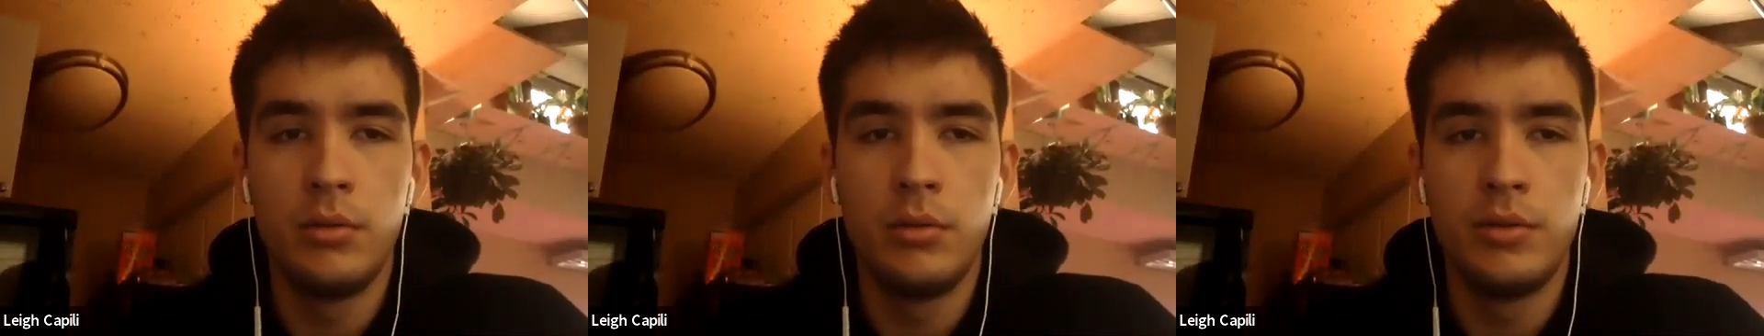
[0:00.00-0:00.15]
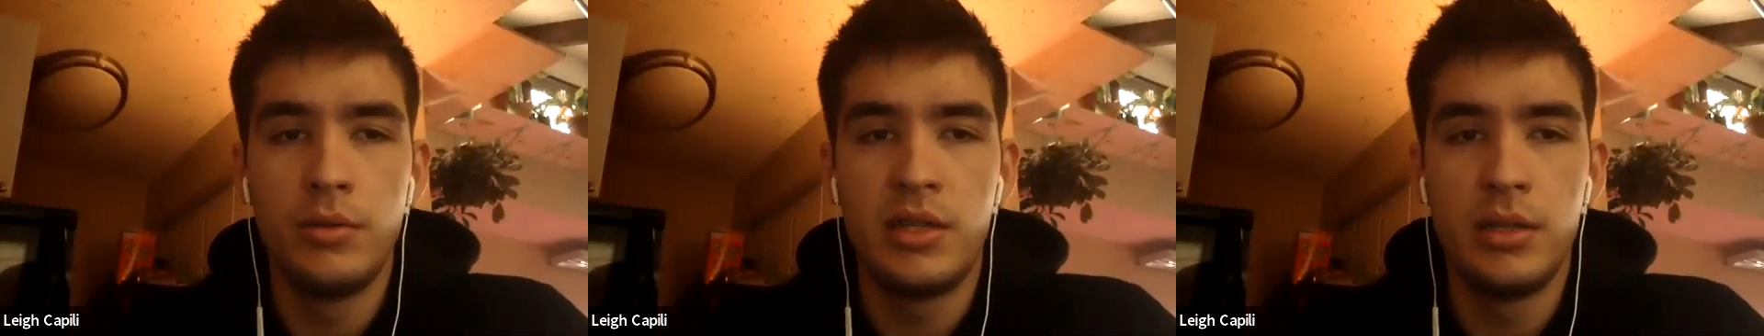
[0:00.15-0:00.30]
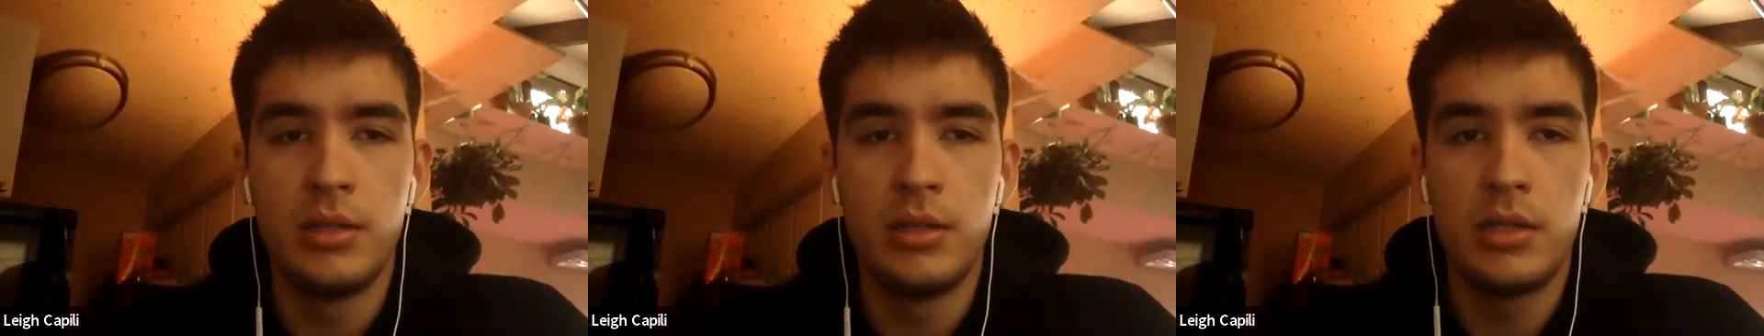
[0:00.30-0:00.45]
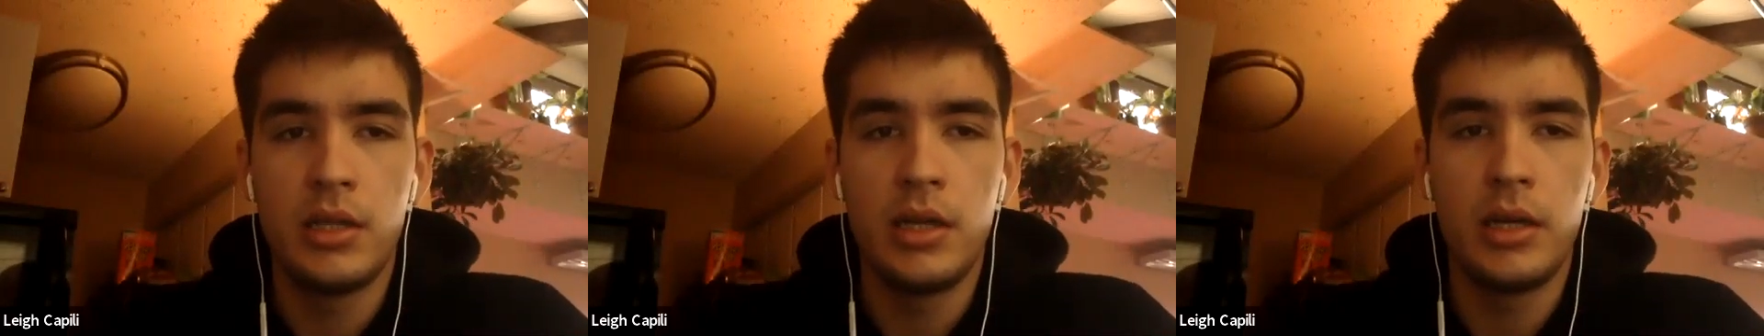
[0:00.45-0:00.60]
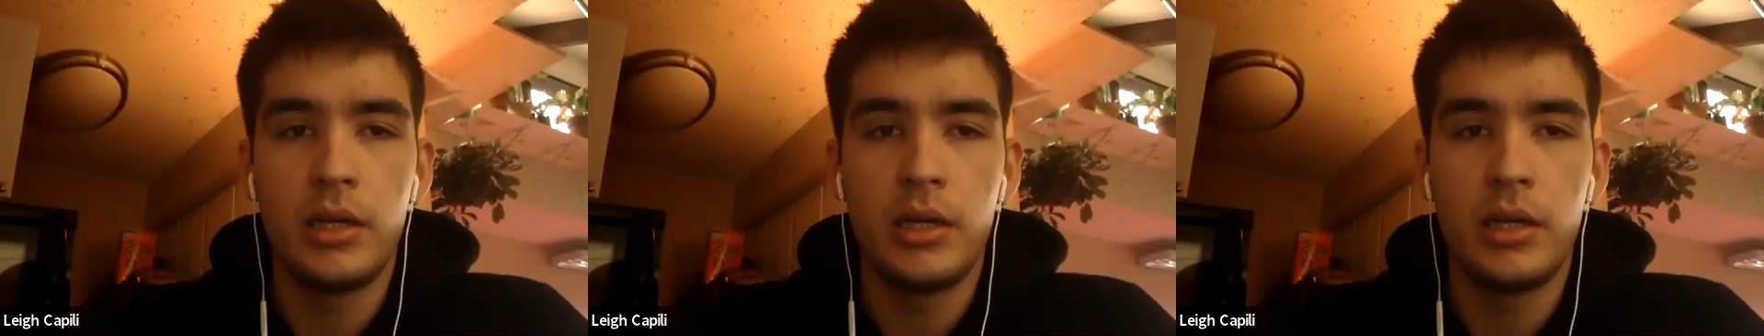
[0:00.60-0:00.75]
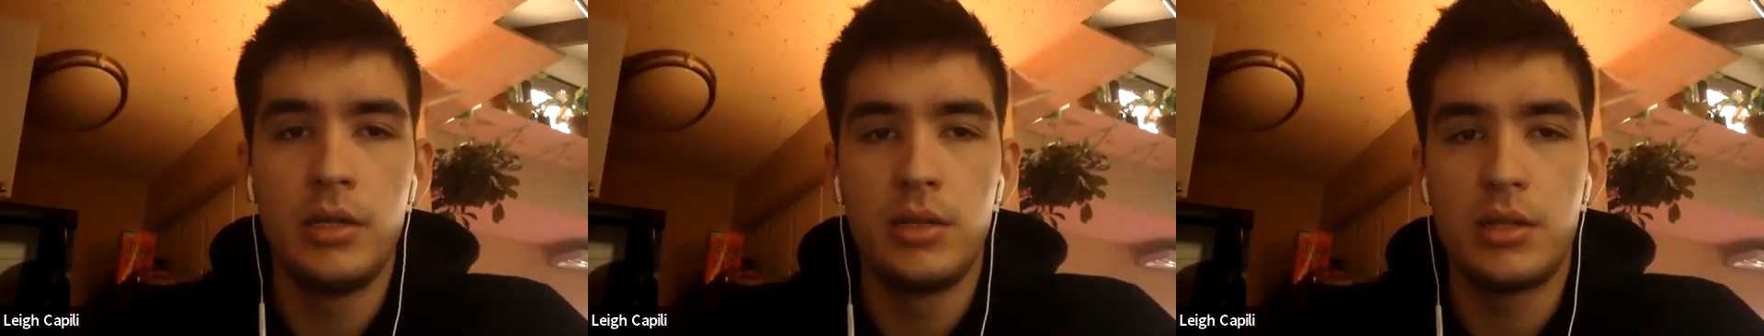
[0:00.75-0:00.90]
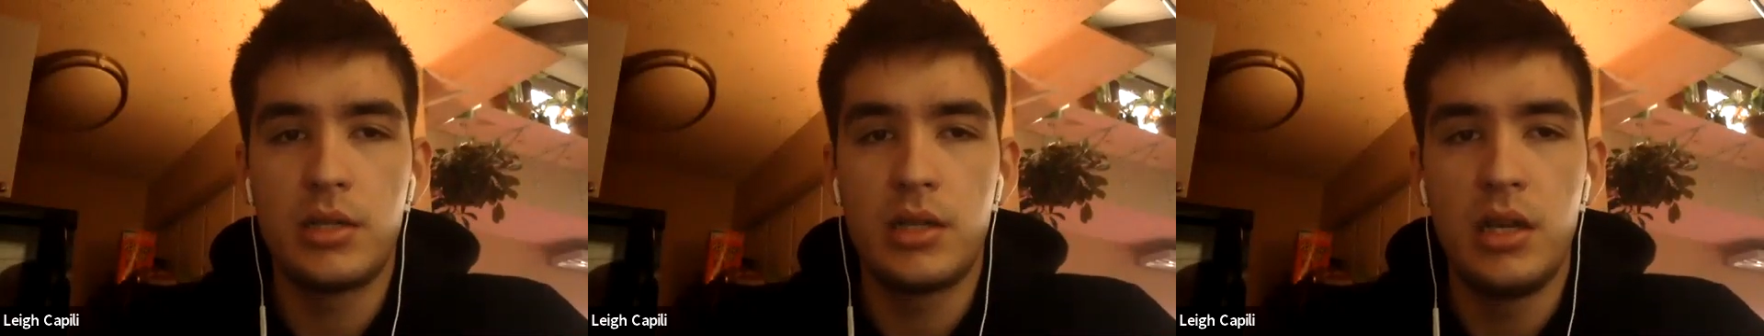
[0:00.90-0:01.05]
since that
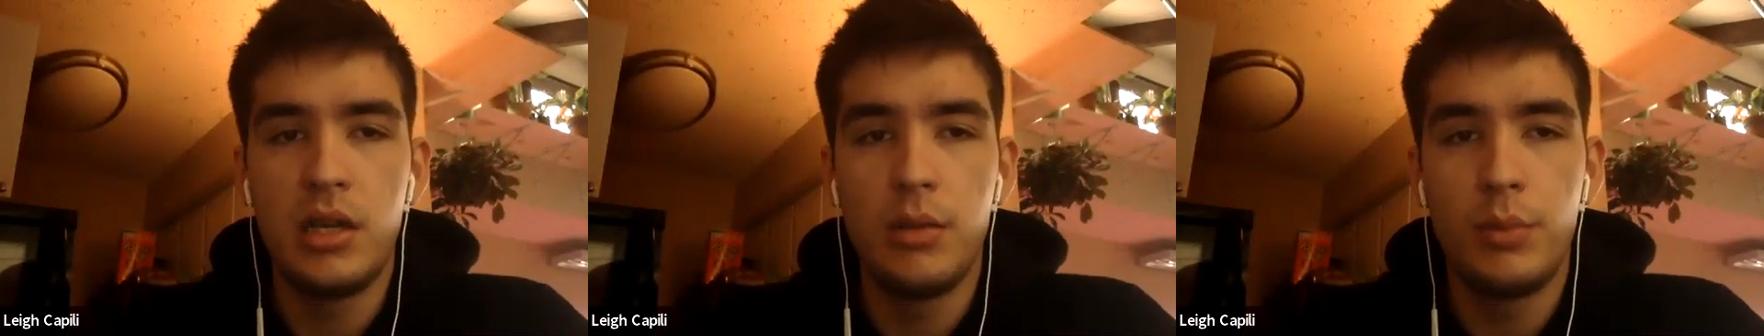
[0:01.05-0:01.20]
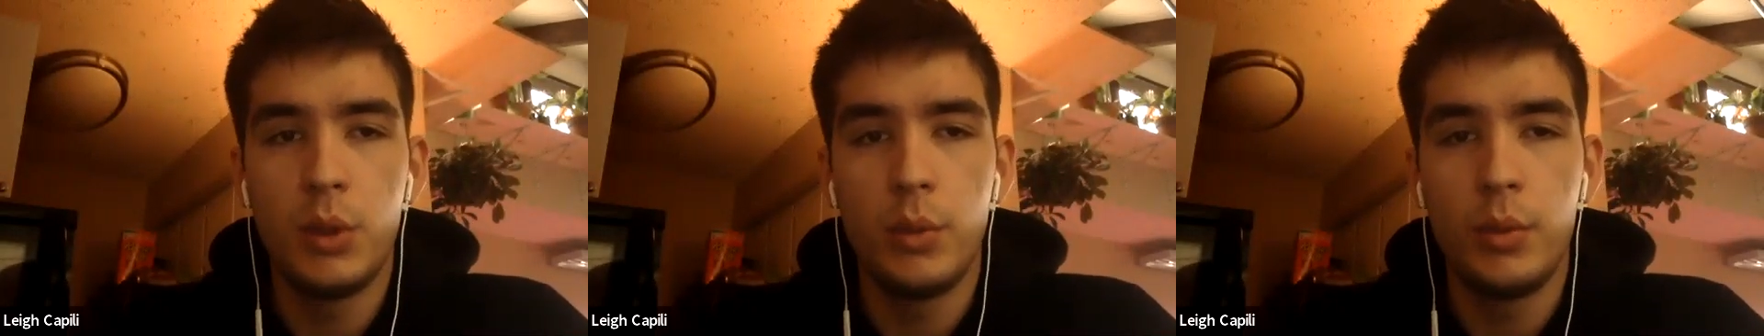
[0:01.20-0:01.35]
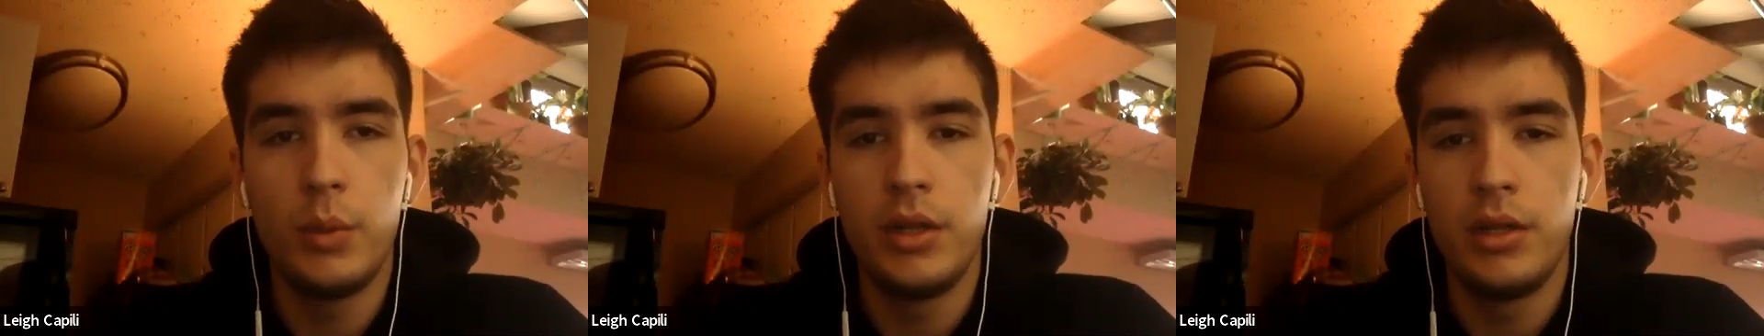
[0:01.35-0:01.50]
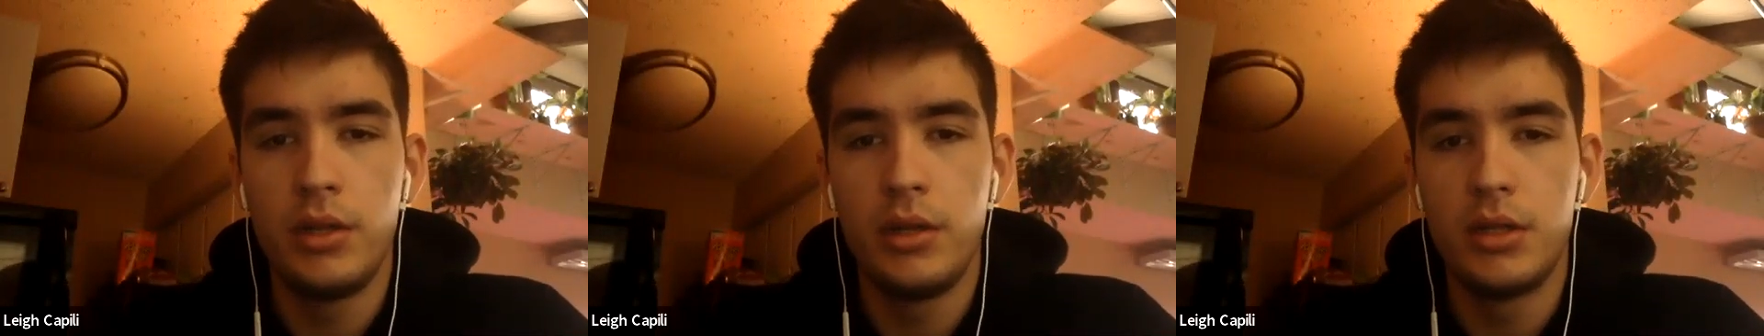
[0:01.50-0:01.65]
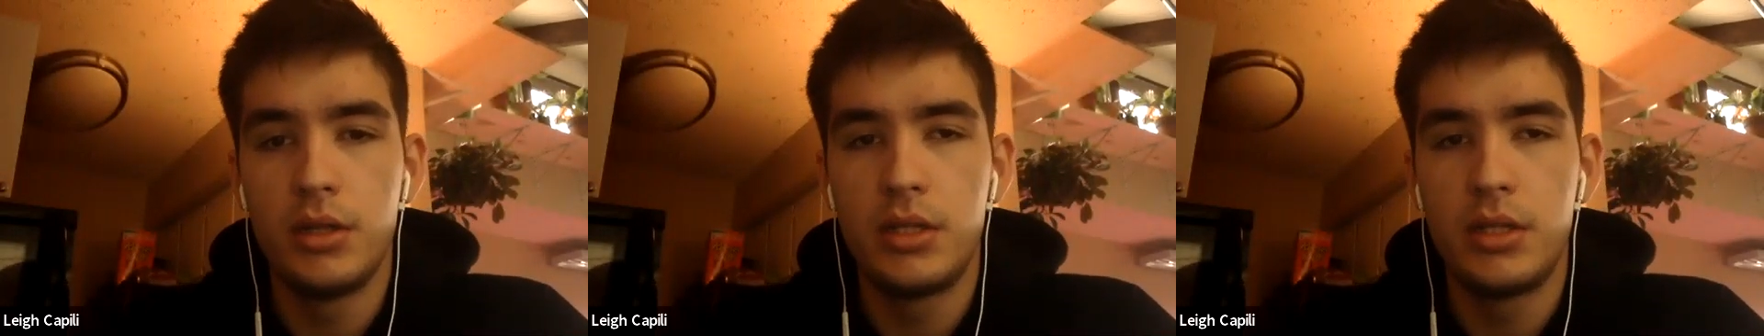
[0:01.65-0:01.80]
can just keep it within the